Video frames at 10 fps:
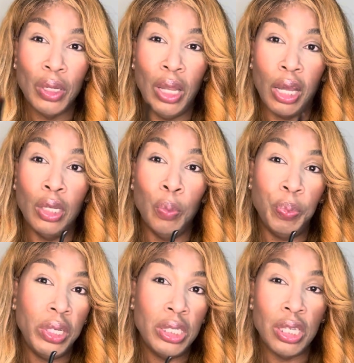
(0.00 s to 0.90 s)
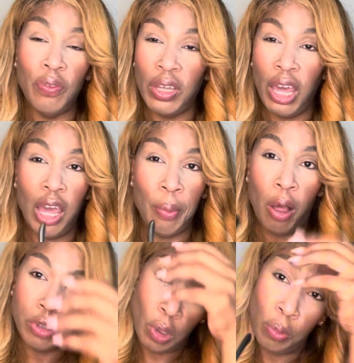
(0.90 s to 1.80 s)
like a little piece of it came
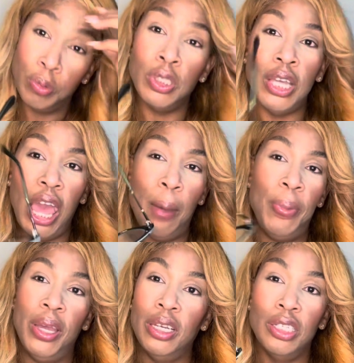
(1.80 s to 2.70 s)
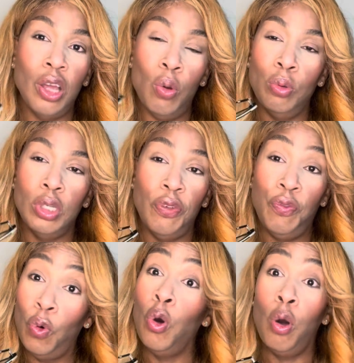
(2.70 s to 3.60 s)
off. So tap it. Don't, the
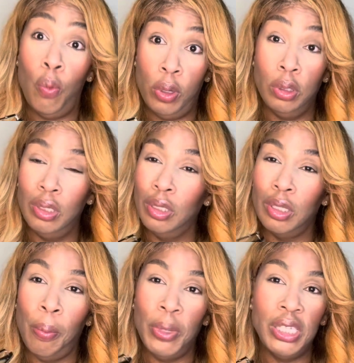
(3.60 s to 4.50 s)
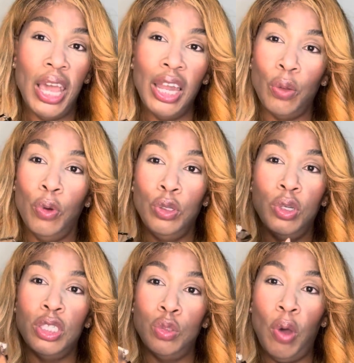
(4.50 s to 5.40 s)
foil one. The metallic one, you
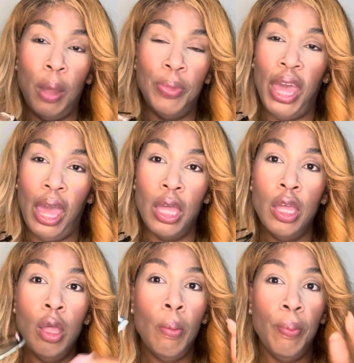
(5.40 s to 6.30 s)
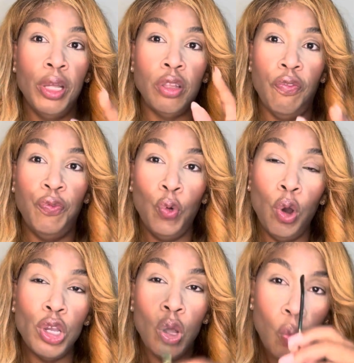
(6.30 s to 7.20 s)
can swipe that. But the
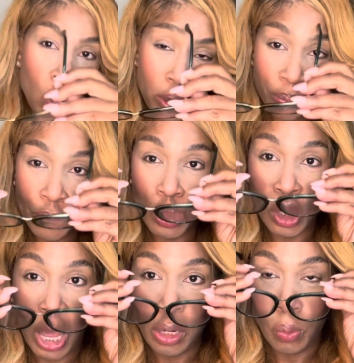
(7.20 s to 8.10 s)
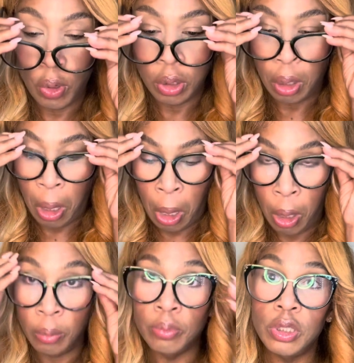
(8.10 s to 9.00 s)
foil one, you kind of want
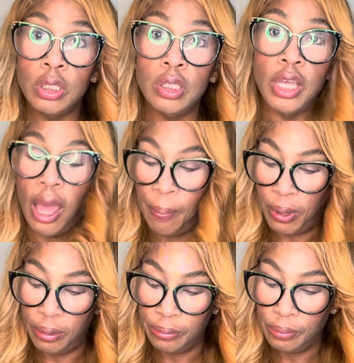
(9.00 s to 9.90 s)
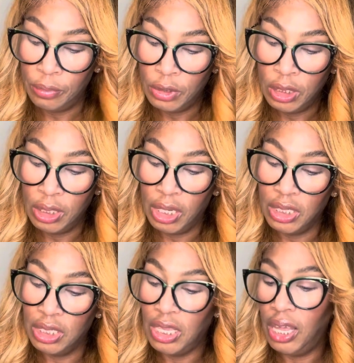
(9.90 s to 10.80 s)
to tap it. Because
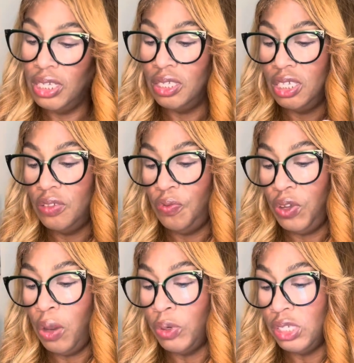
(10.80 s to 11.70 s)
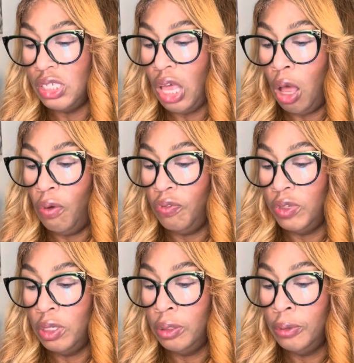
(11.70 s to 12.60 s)
it's very soft.
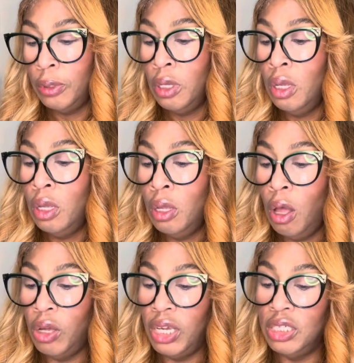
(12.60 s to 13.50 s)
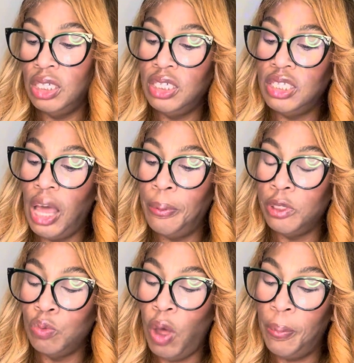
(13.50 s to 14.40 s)
Okay, gently tap or swipe